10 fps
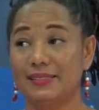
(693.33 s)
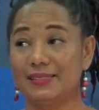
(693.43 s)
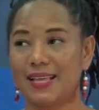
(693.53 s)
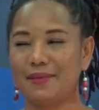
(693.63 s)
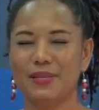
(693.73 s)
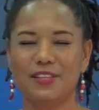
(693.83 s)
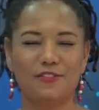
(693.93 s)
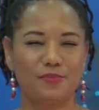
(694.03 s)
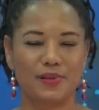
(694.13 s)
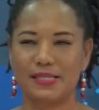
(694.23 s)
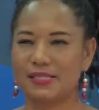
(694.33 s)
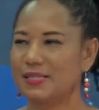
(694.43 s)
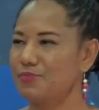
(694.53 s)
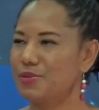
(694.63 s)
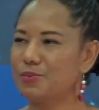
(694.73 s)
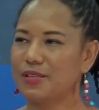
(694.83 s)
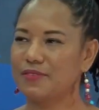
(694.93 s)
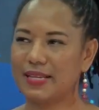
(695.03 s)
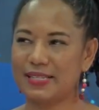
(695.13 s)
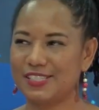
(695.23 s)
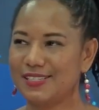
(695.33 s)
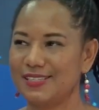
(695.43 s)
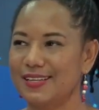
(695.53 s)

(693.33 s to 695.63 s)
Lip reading: Because I believe places and people have energy.